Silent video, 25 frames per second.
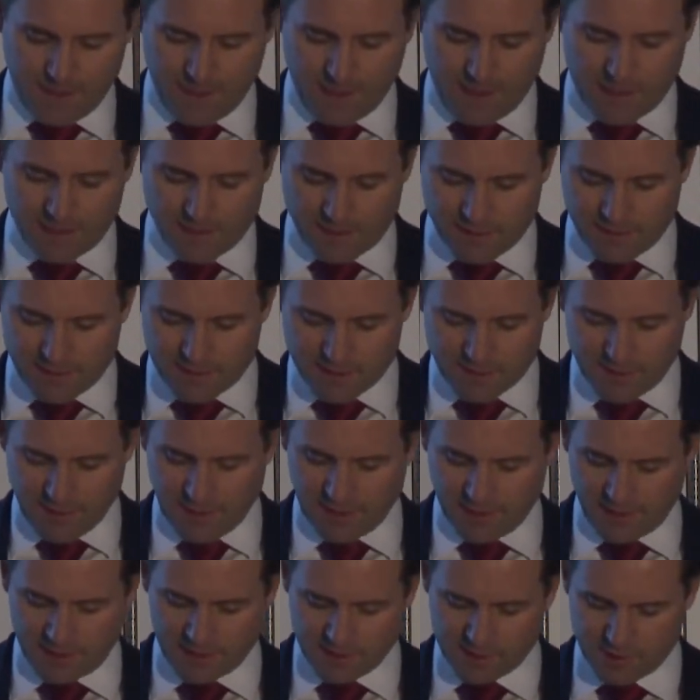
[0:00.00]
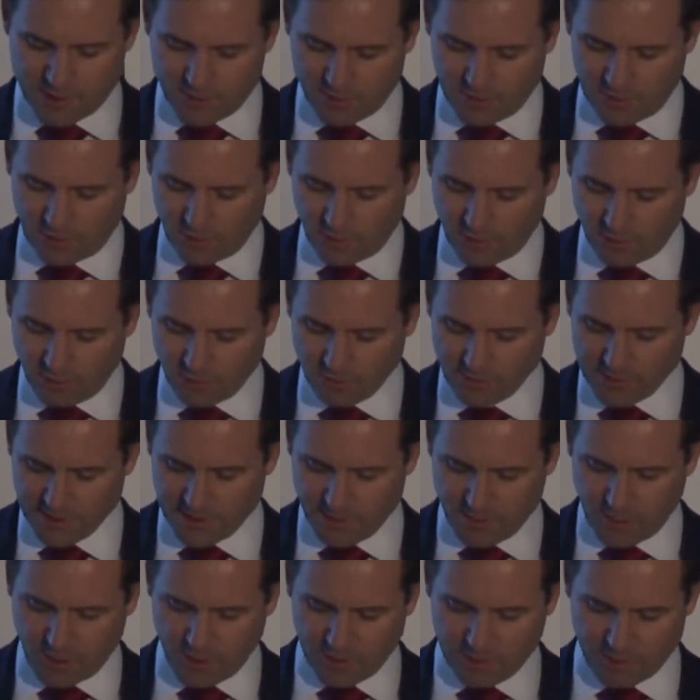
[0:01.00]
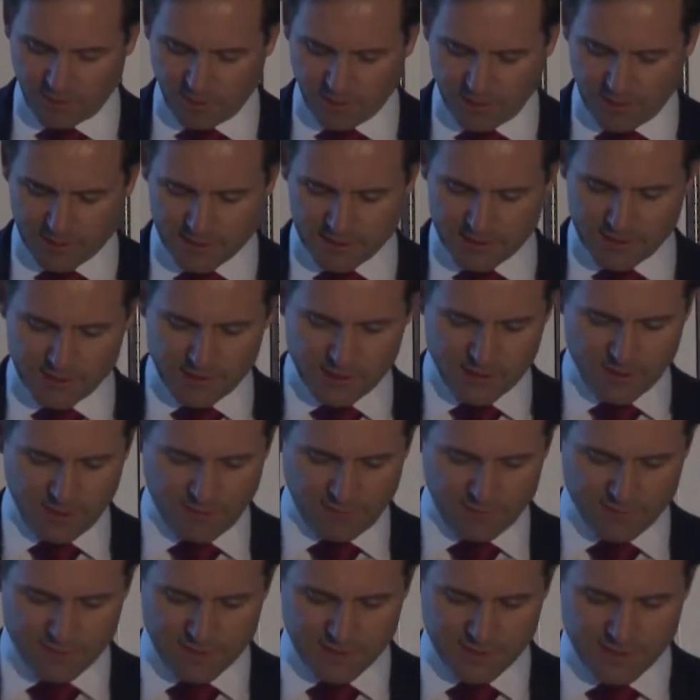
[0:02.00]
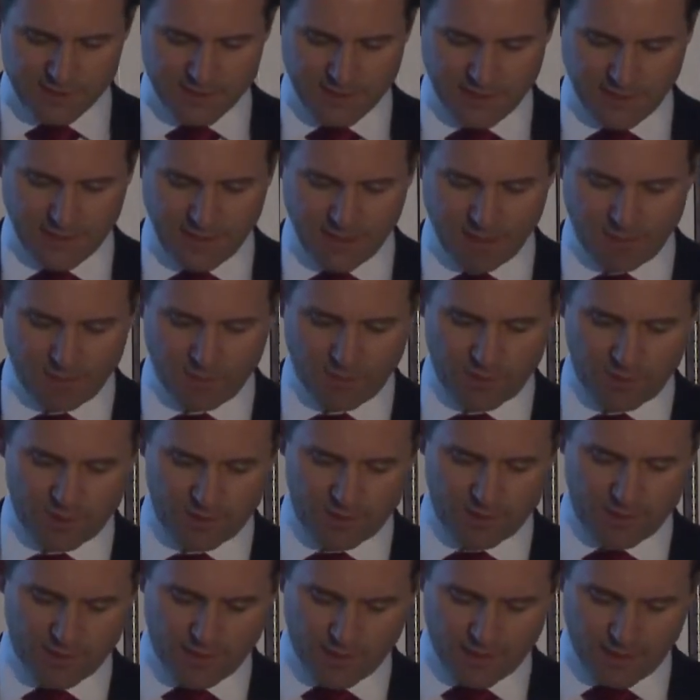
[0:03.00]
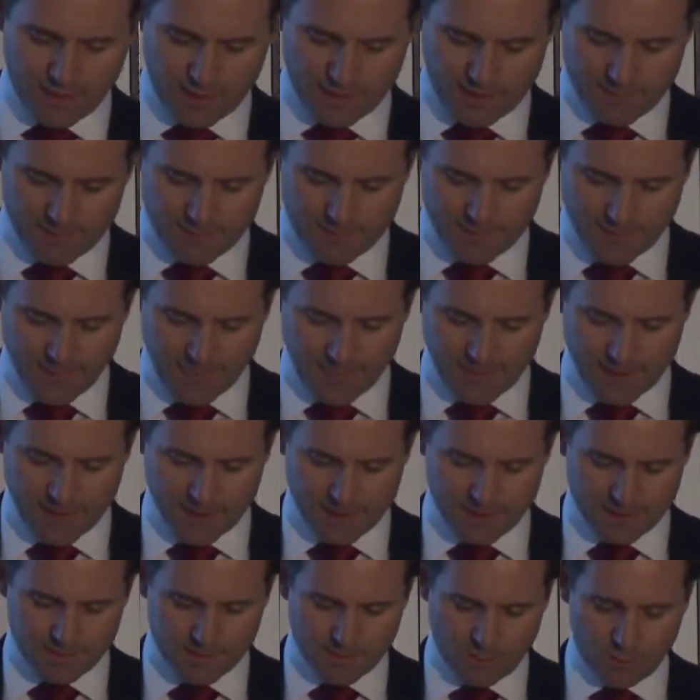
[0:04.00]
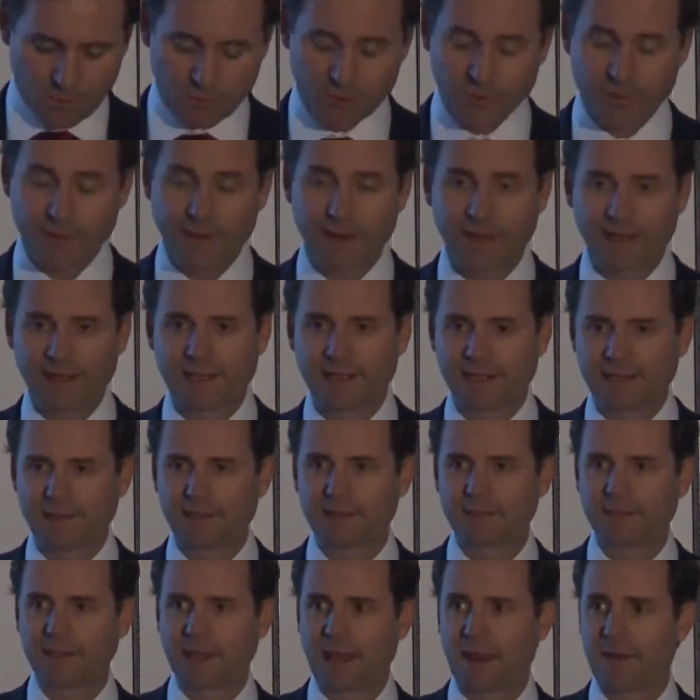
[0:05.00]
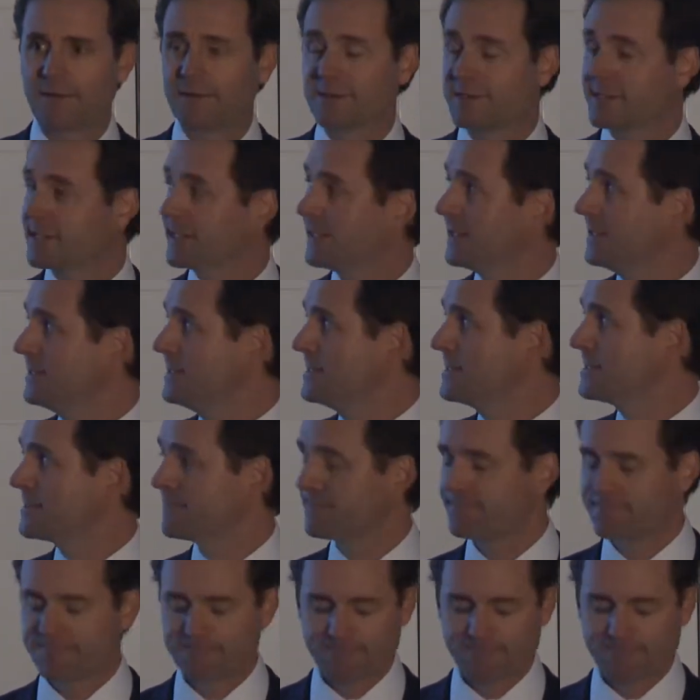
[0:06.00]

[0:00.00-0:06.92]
Under the Australian consumer law, when you buy products and services, they come with automatic guarantees.